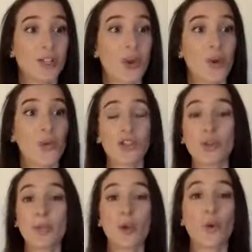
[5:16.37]
So this will
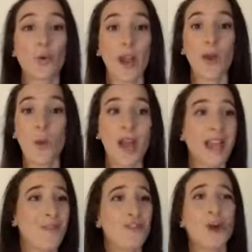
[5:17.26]
be a great way
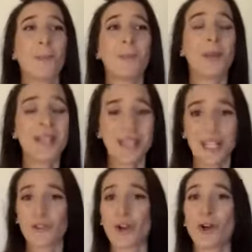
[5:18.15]
if you're busy,
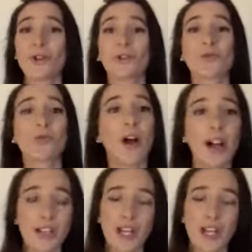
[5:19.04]
if you're on the run,